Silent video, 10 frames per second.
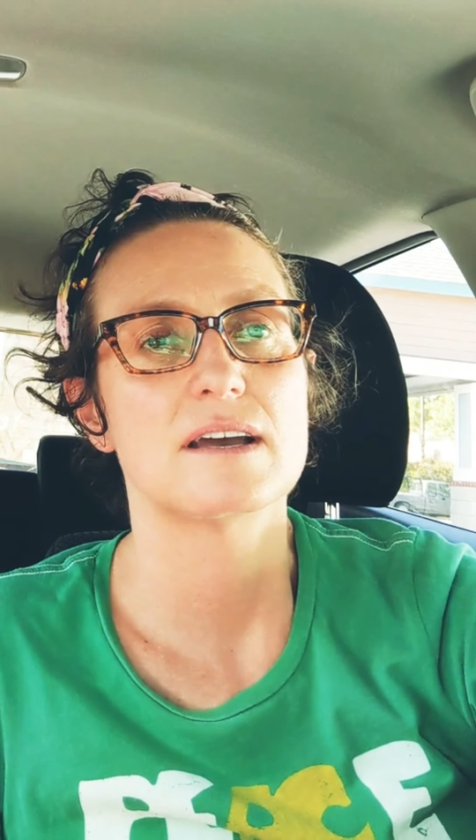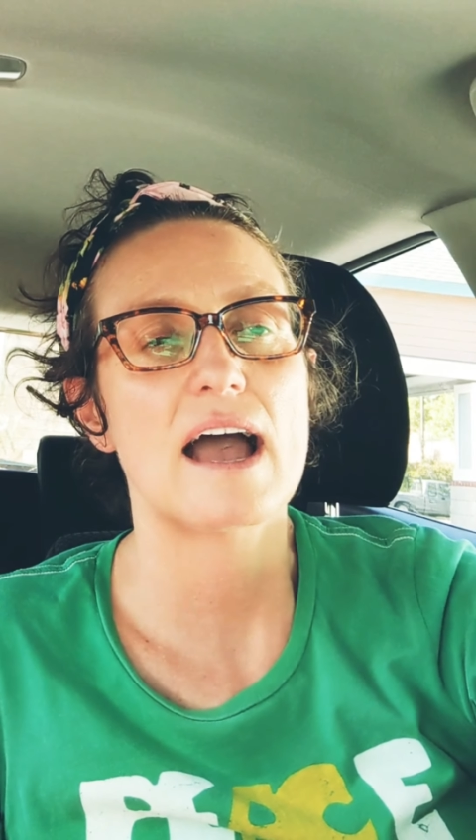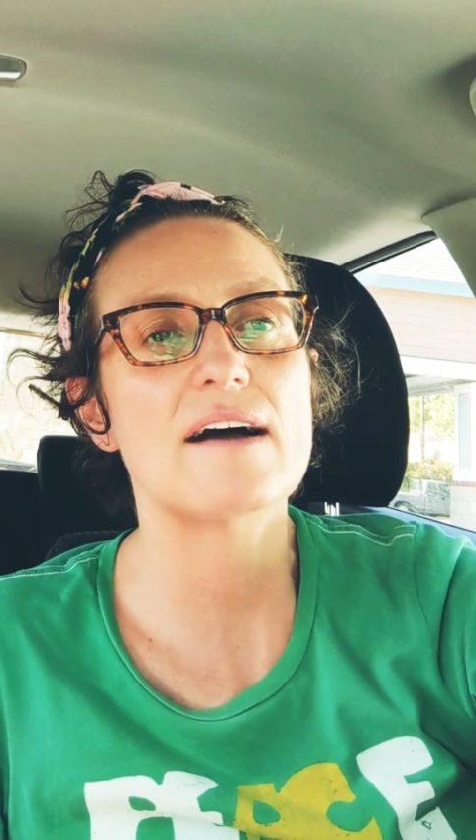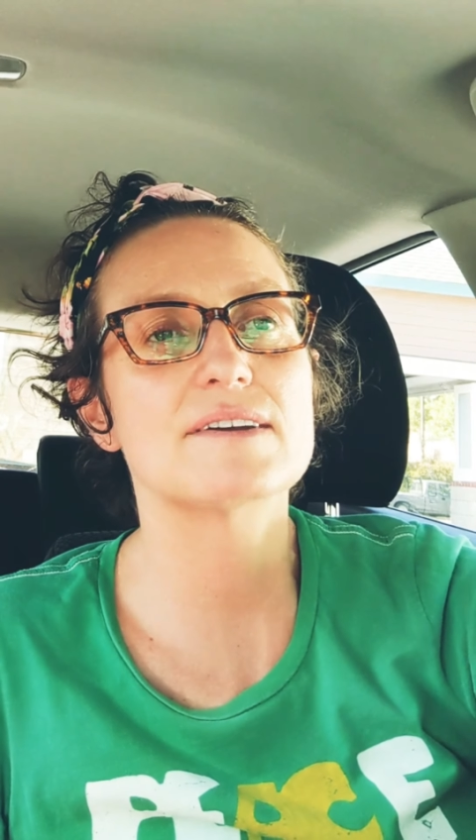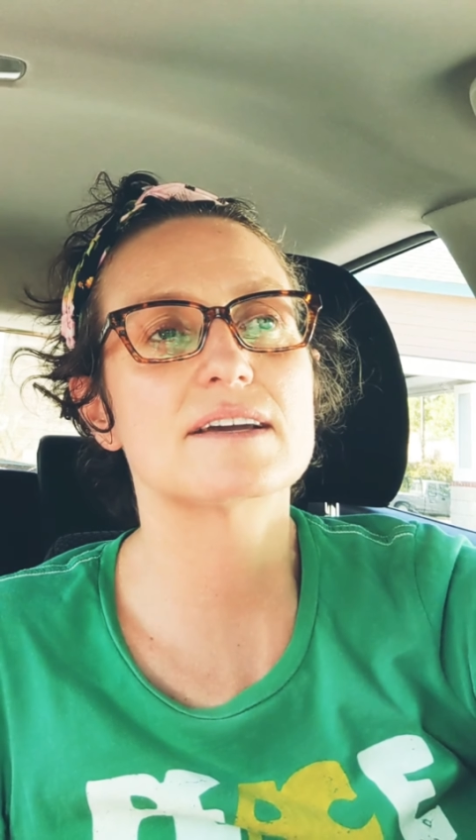
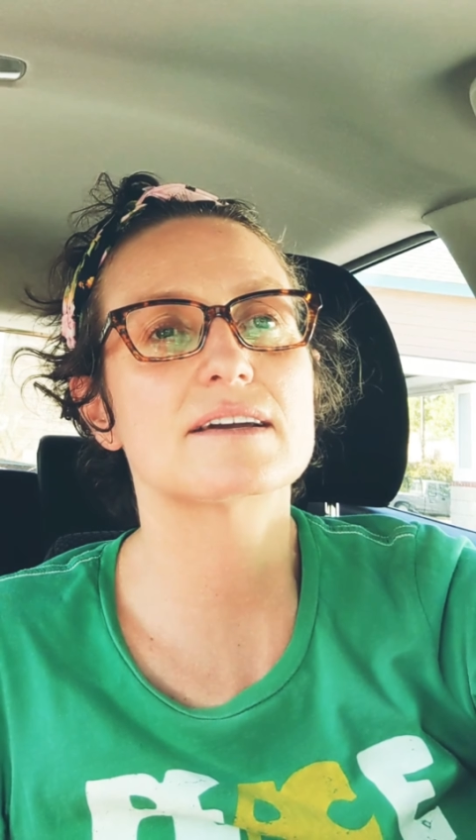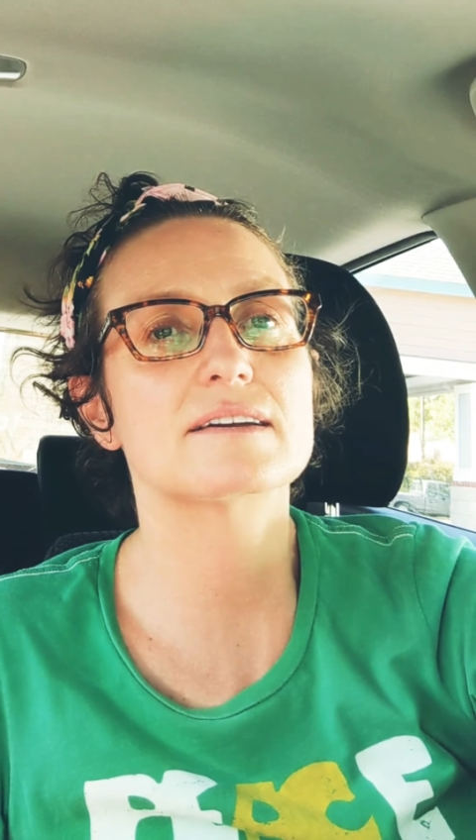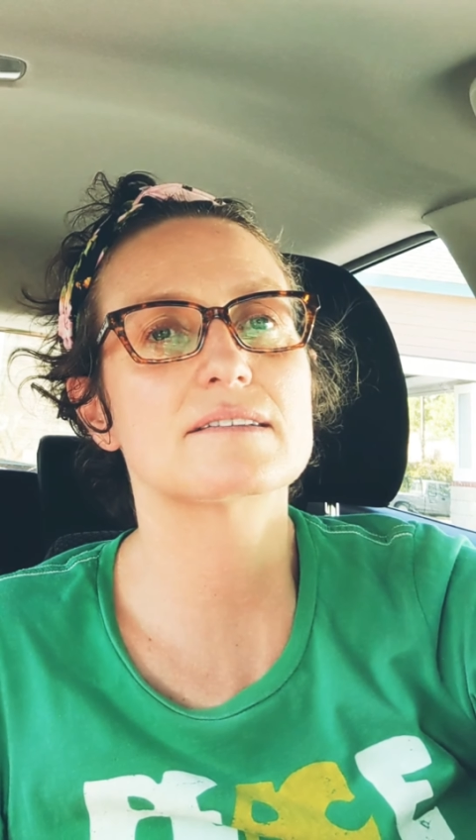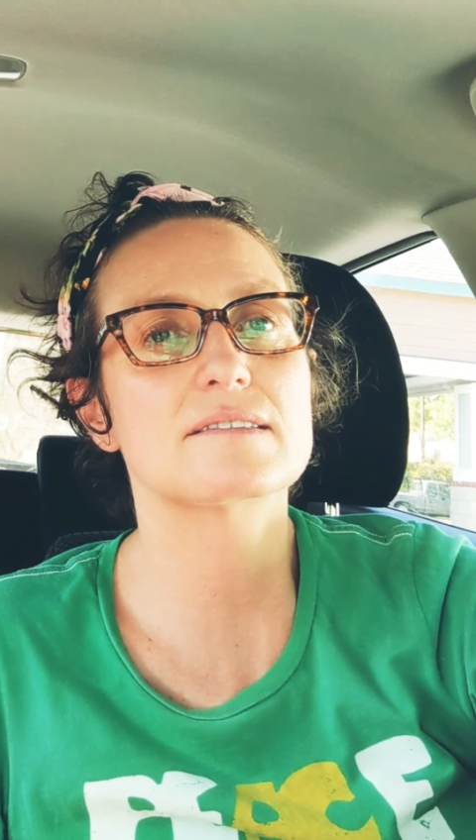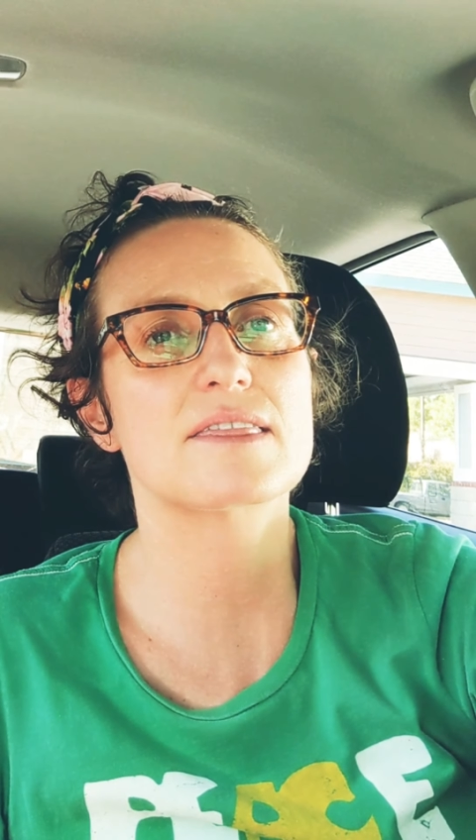
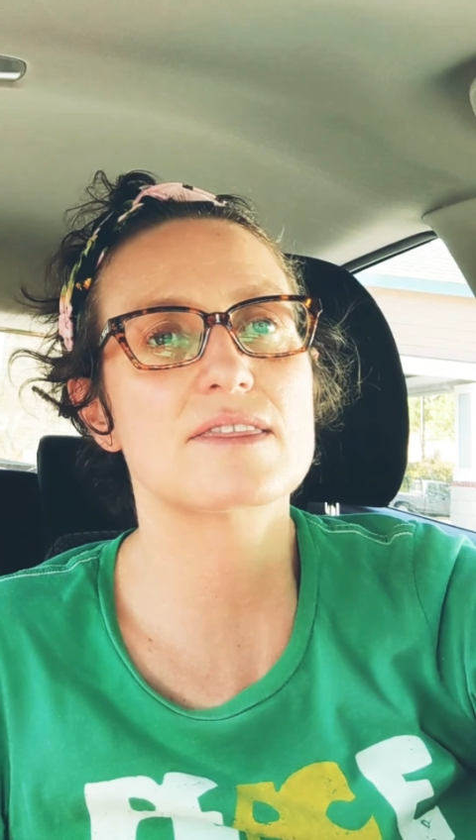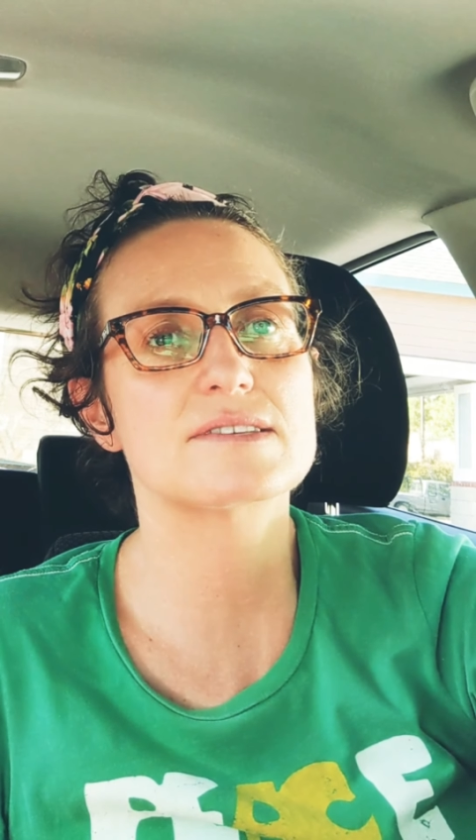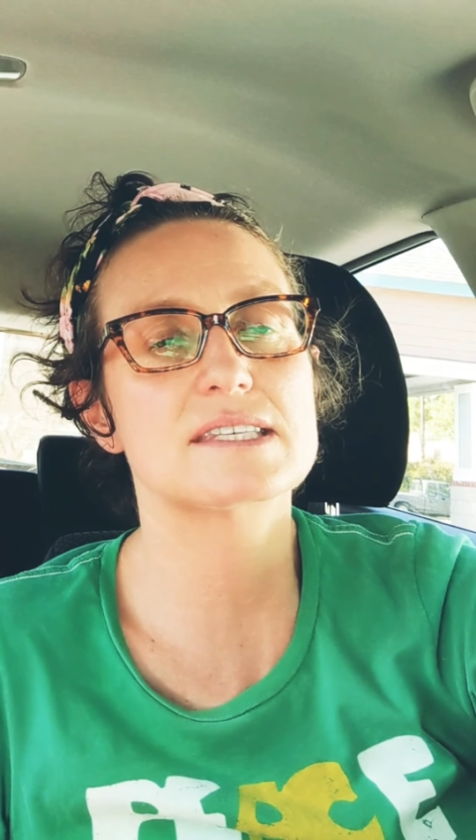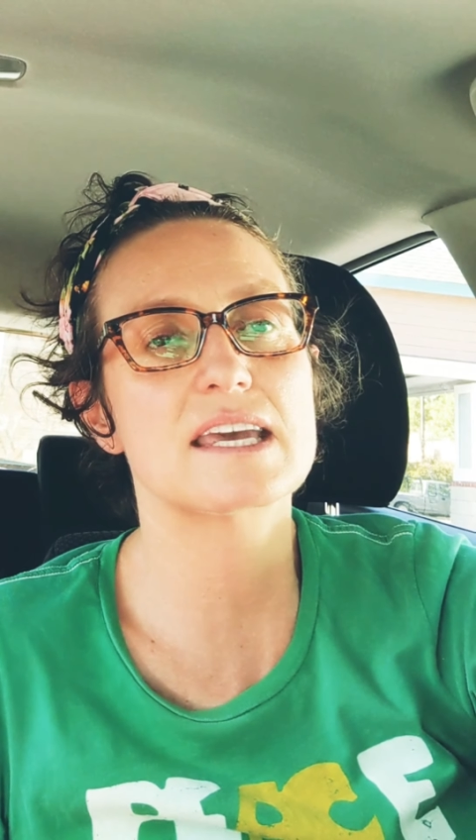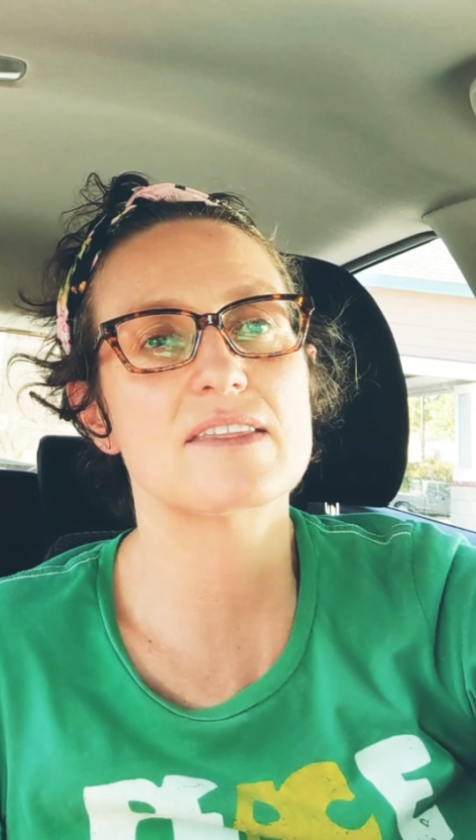having the
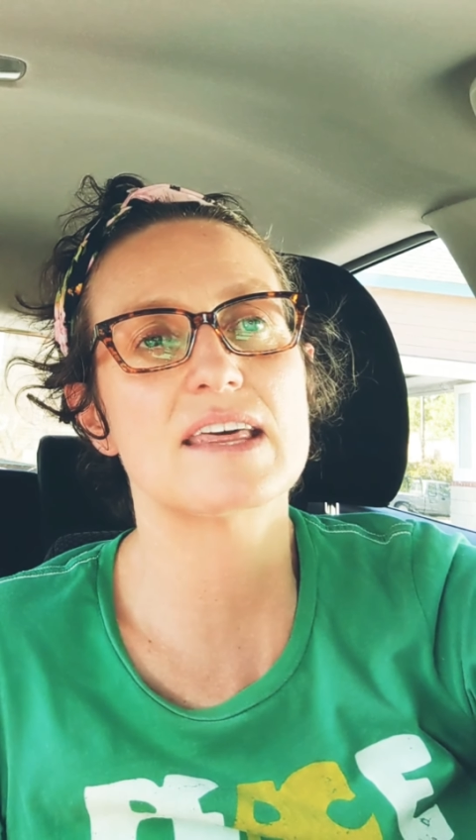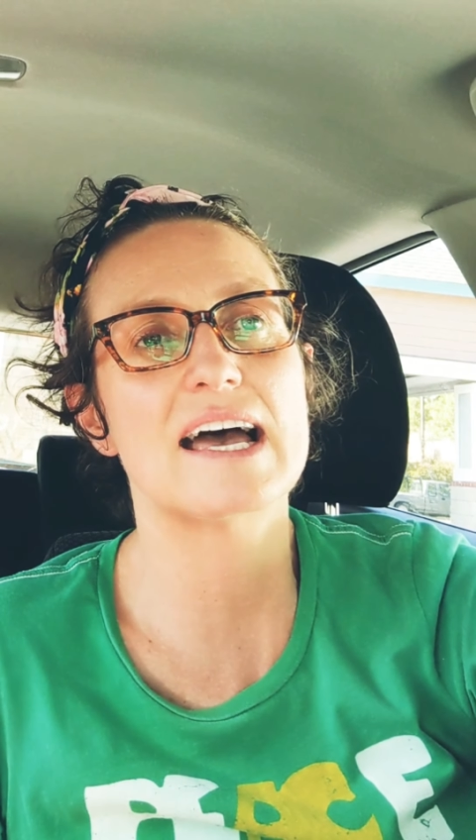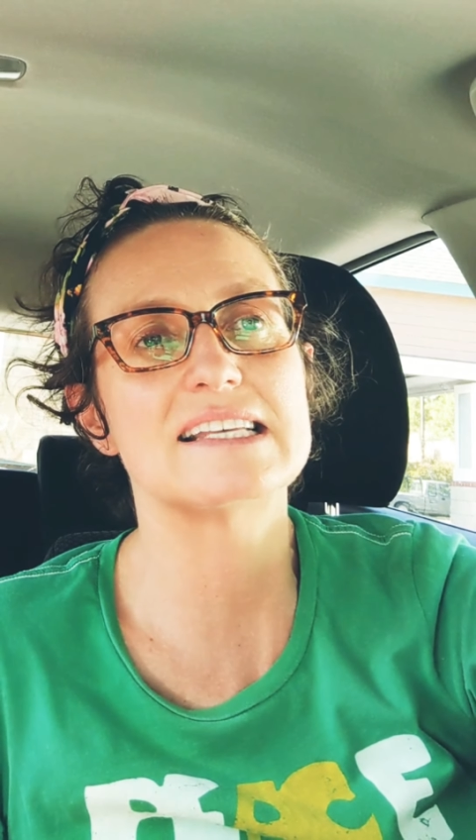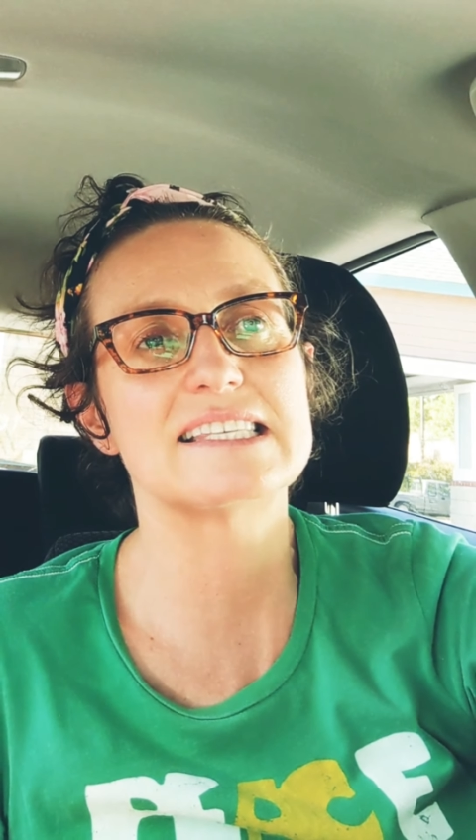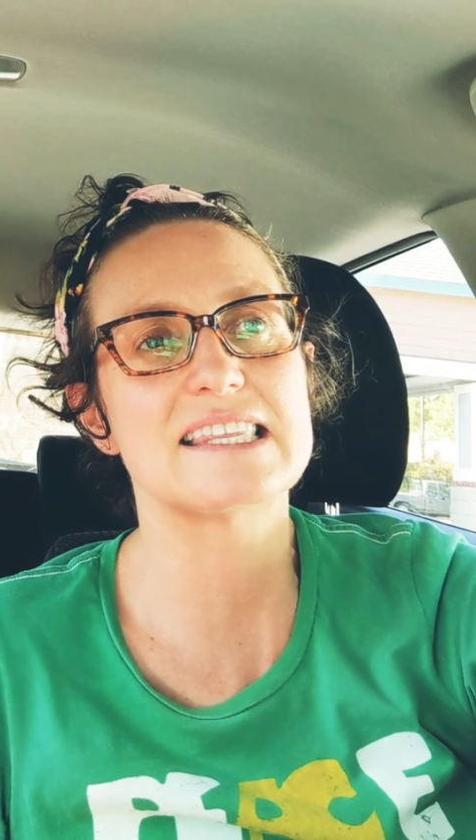skin that
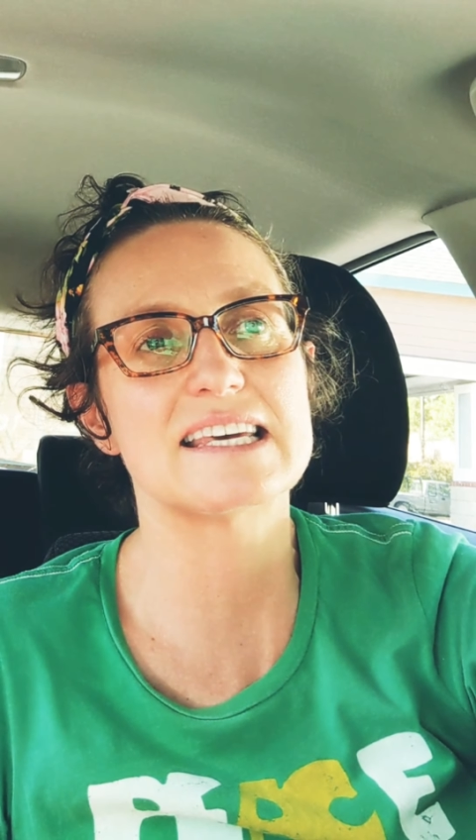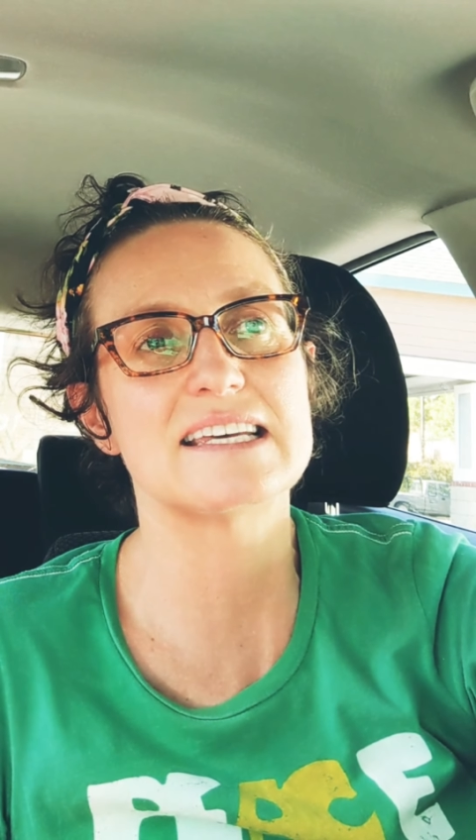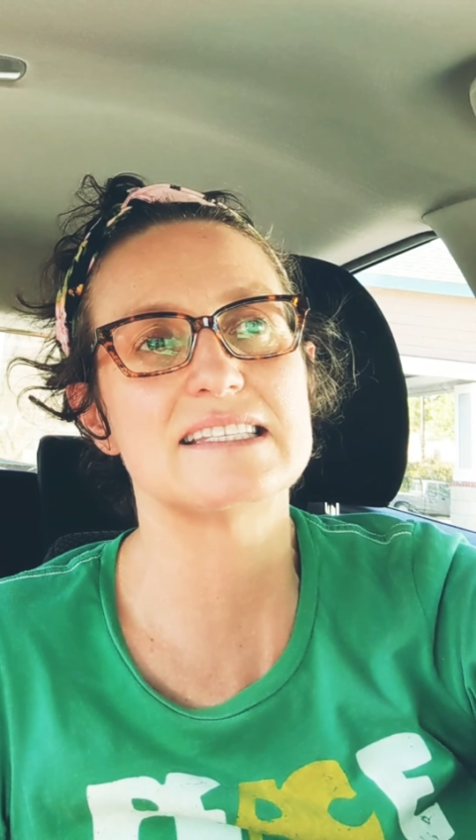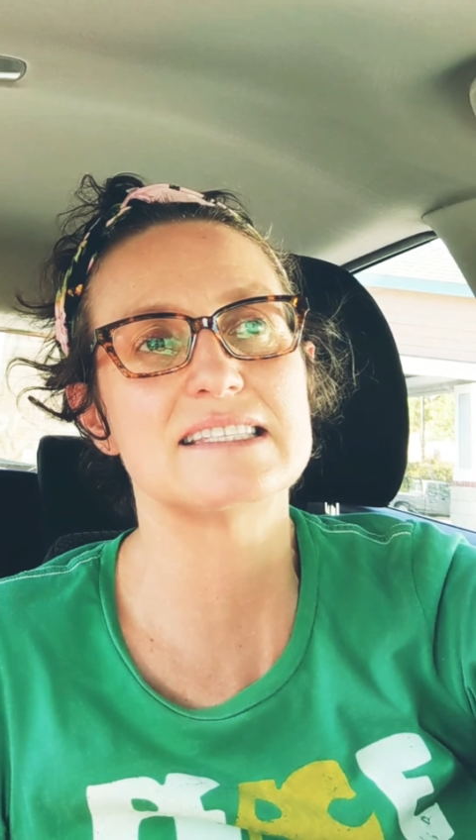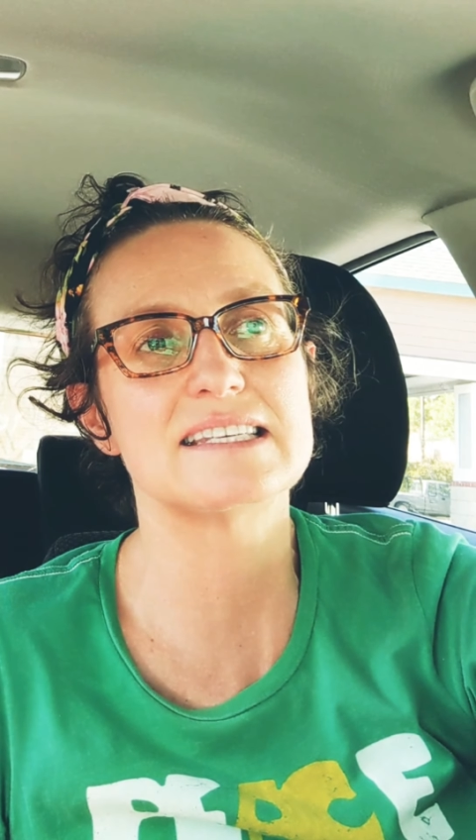has
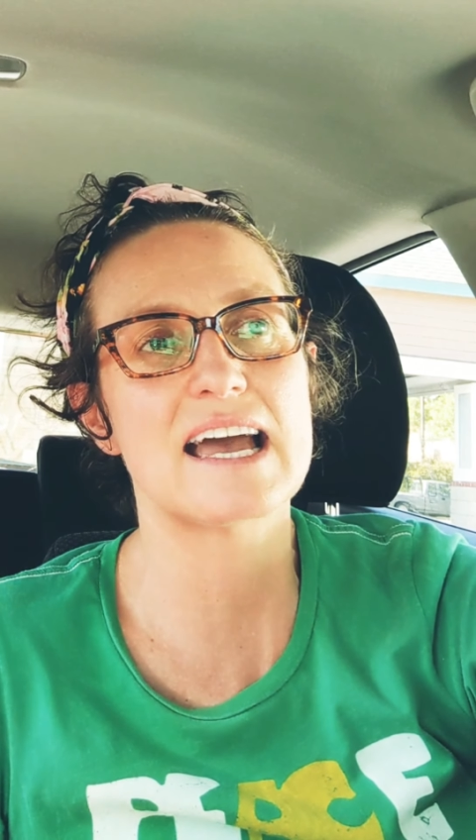thinned,